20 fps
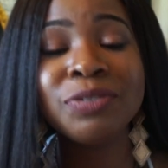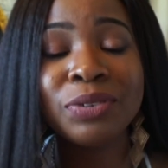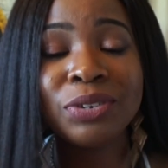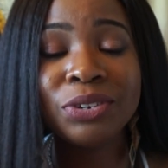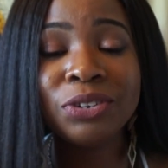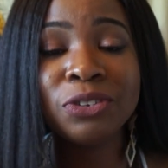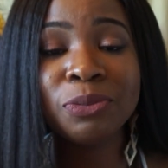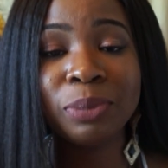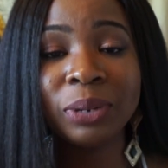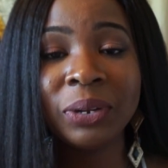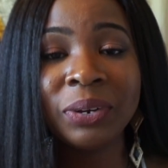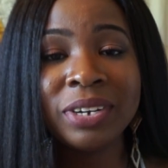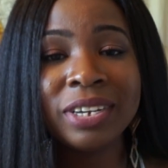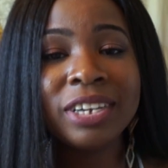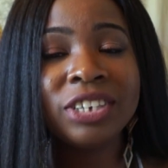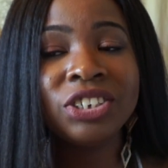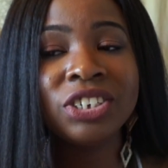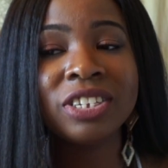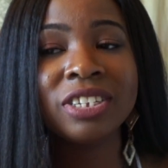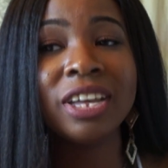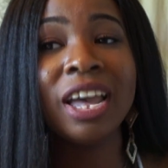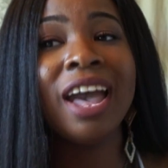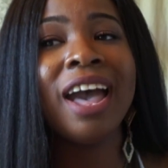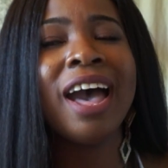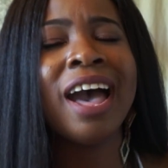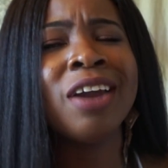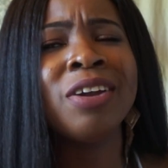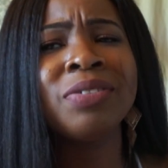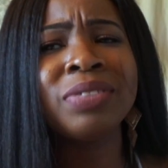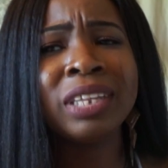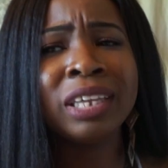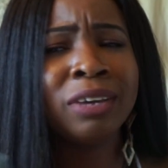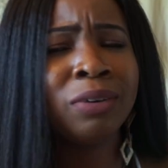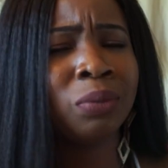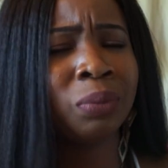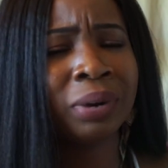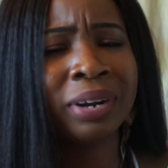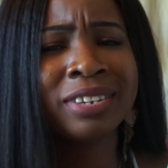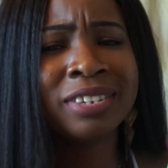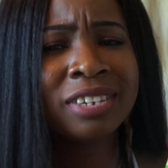reduce bloating. It's just I don't think
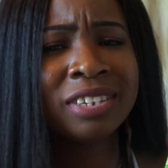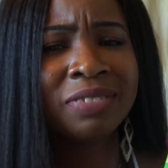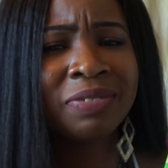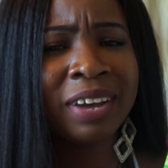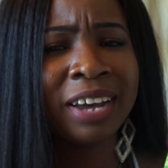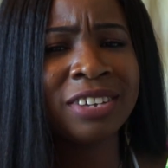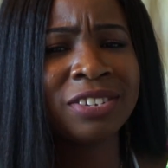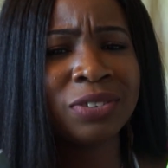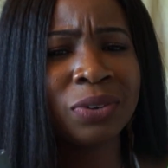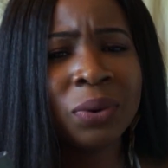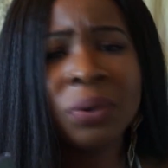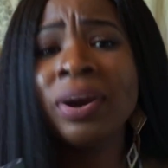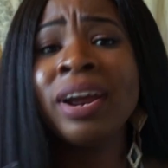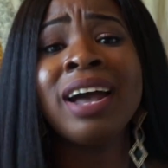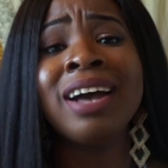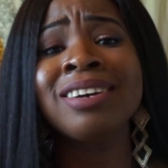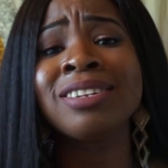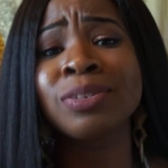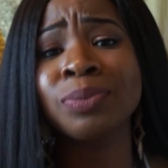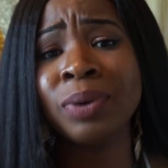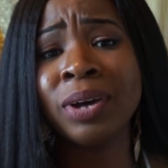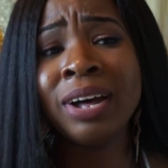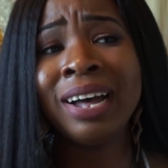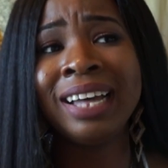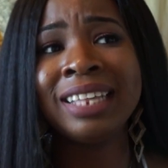it works as fast or as well.